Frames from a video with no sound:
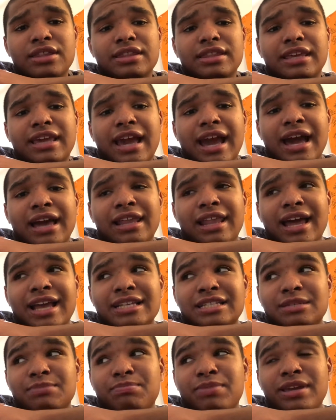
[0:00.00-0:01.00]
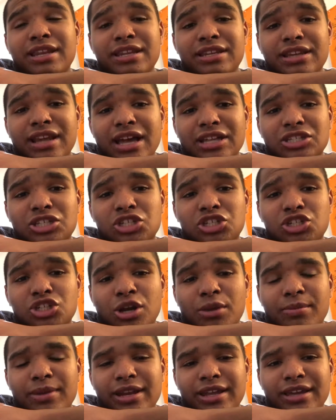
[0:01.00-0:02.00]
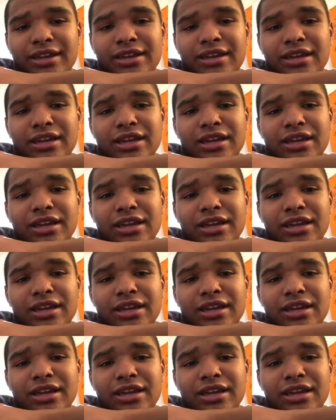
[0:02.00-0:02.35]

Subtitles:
the Allies beated Nazi Germany,